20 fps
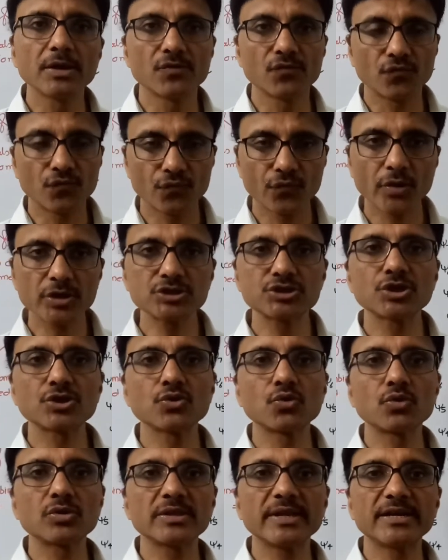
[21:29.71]
first
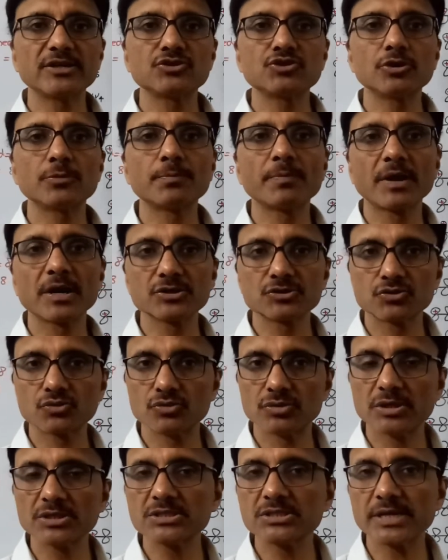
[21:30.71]
node that should pass
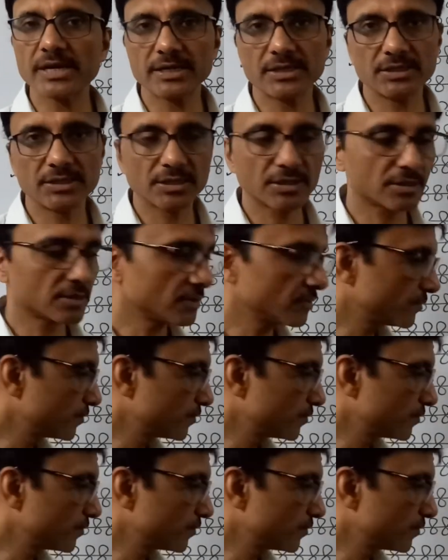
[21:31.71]
through the center.